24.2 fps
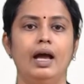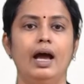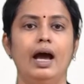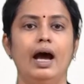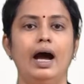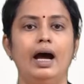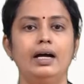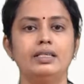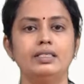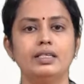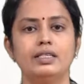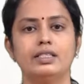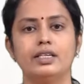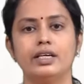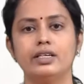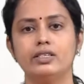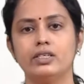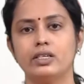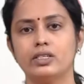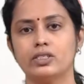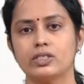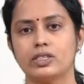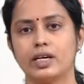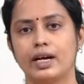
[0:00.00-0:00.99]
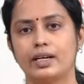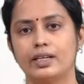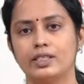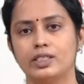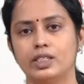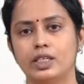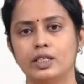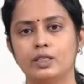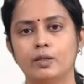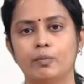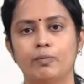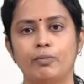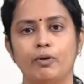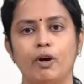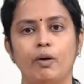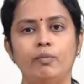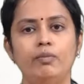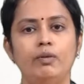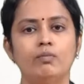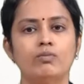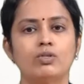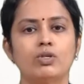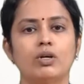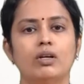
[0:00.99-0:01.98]
As a teaching strategy, the
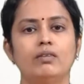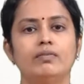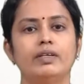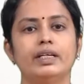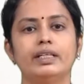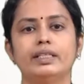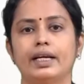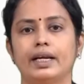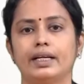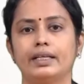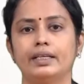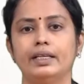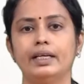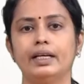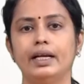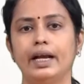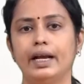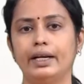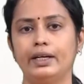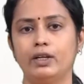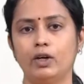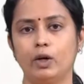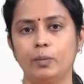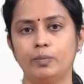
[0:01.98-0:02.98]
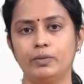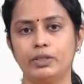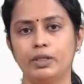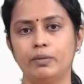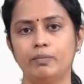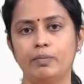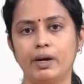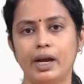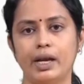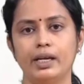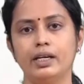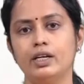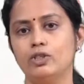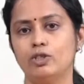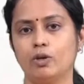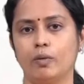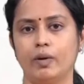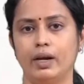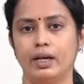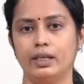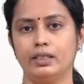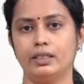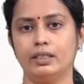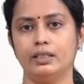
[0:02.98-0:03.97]
problem solving technique adopted by an
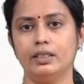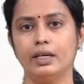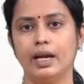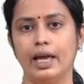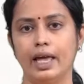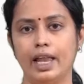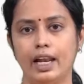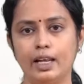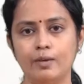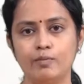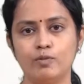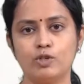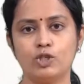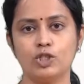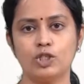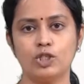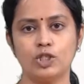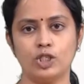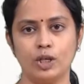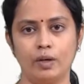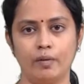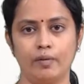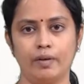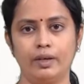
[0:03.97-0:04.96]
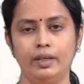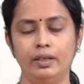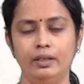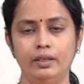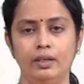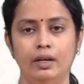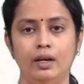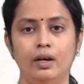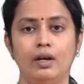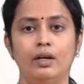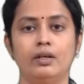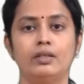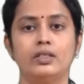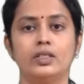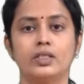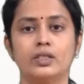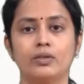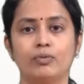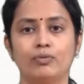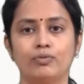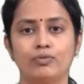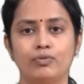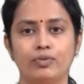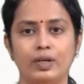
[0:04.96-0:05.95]
educator helps children
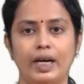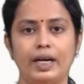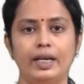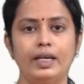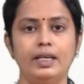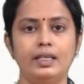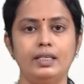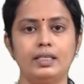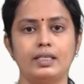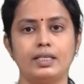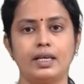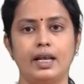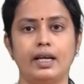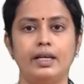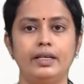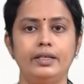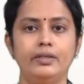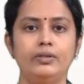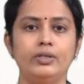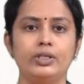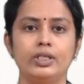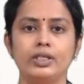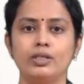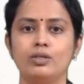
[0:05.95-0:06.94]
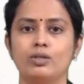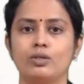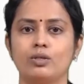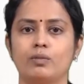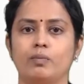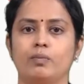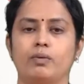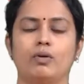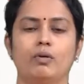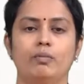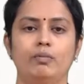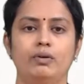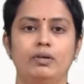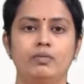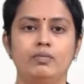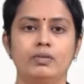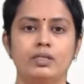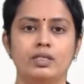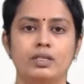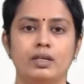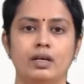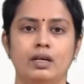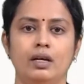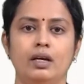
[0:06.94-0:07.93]
to find solutions to
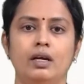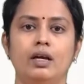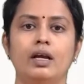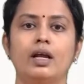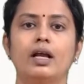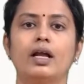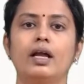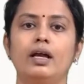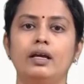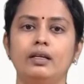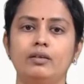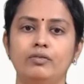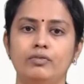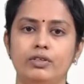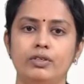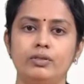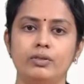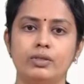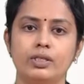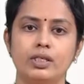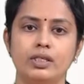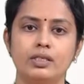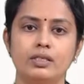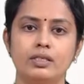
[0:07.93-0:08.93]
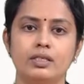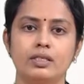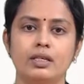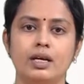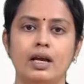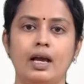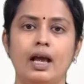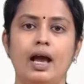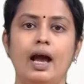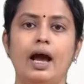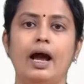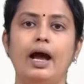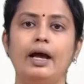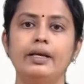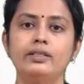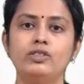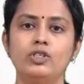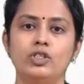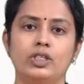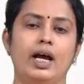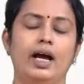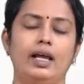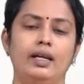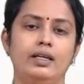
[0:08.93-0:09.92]
problems, confusions, and
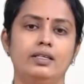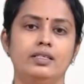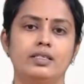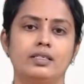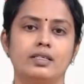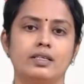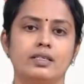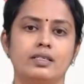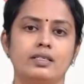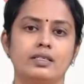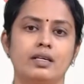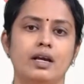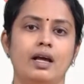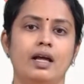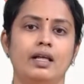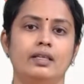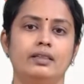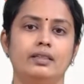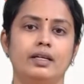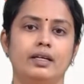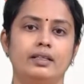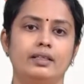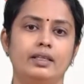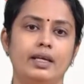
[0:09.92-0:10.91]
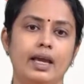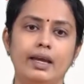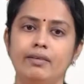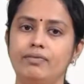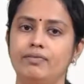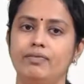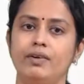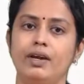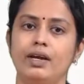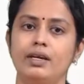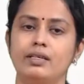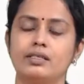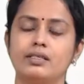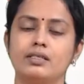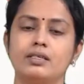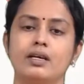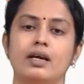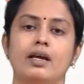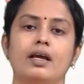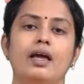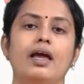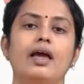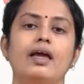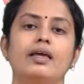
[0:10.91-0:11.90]
challenges that they face
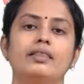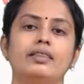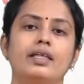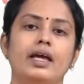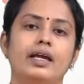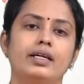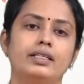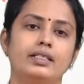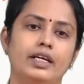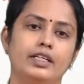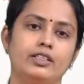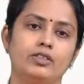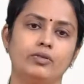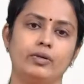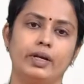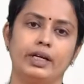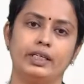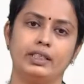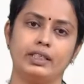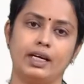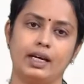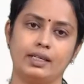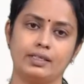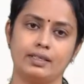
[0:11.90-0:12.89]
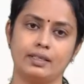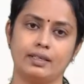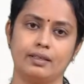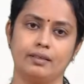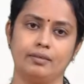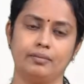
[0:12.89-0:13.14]
in their day-to-day task.